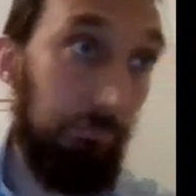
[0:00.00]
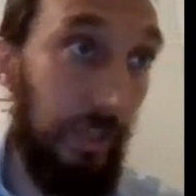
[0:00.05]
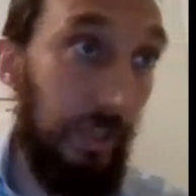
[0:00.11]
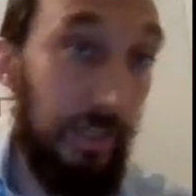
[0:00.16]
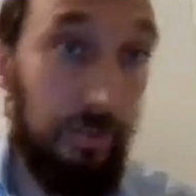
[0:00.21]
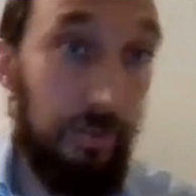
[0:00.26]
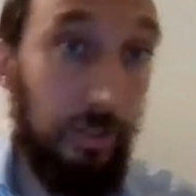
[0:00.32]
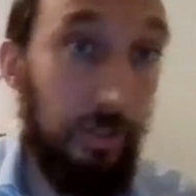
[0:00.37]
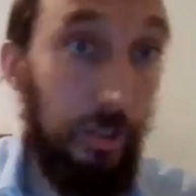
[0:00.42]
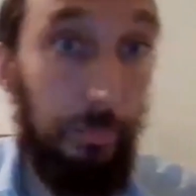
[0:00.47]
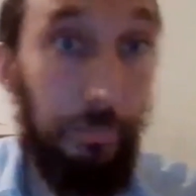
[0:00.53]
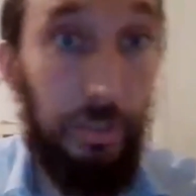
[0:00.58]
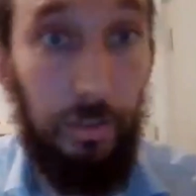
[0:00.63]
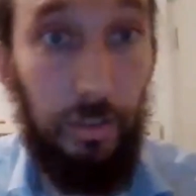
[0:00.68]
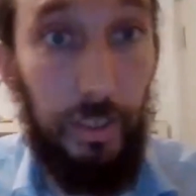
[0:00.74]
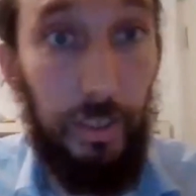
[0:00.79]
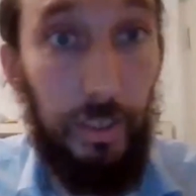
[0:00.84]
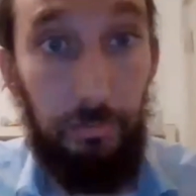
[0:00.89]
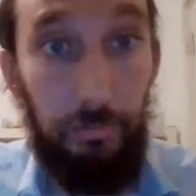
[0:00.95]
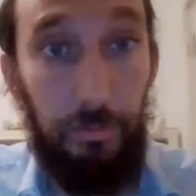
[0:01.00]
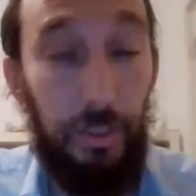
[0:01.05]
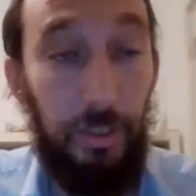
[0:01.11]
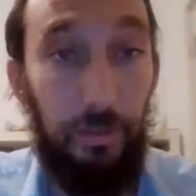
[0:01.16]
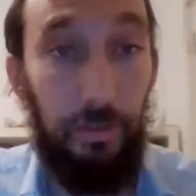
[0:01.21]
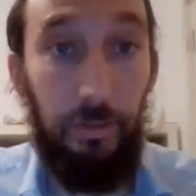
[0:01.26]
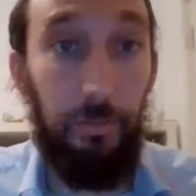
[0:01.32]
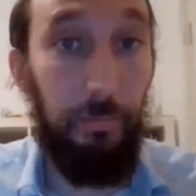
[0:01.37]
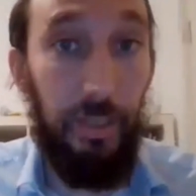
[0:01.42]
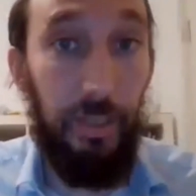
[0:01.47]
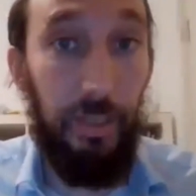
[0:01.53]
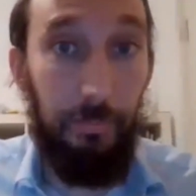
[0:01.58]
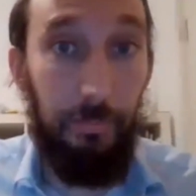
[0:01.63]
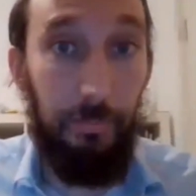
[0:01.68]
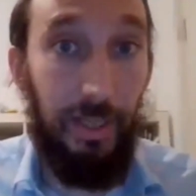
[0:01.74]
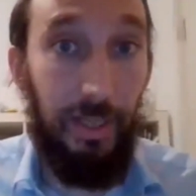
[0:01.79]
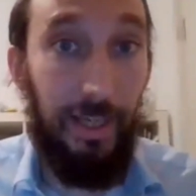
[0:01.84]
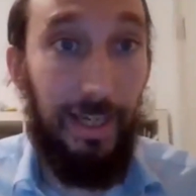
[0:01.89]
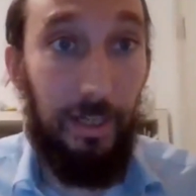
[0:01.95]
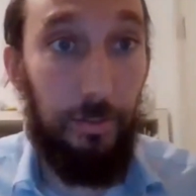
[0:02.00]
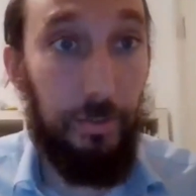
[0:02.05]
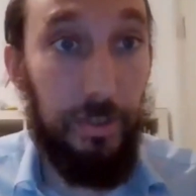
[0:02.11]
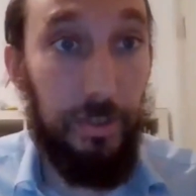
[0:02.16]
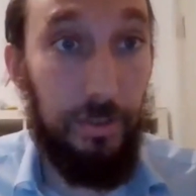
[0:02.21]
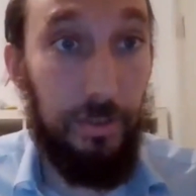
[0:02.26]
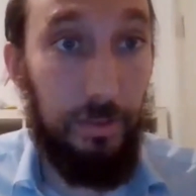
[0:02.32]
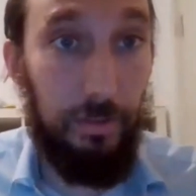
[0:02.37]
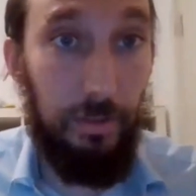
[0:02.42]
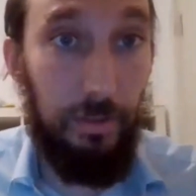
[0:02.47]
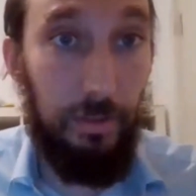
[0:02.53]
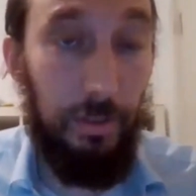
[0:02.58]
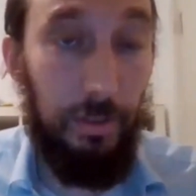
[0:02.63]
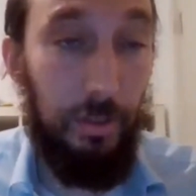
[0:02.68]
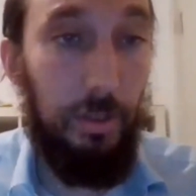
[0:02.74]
gets home at night, I don't know, many, many hours